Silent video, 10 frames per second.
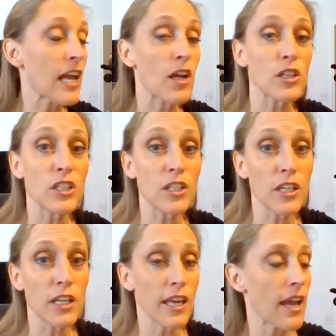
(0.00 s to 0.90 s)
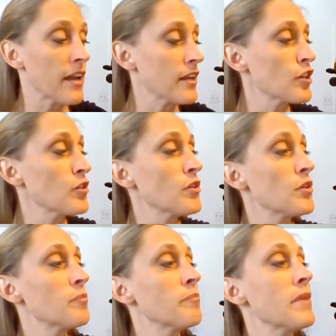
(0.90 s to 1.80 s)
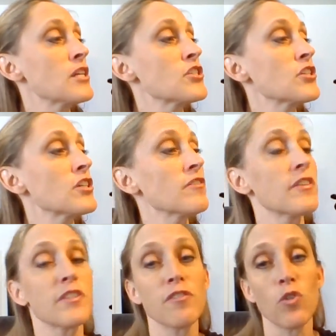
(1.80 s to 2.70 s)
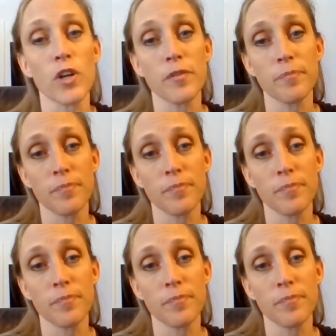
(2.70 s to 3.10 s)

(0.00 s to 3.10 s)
Now look at your measure 54.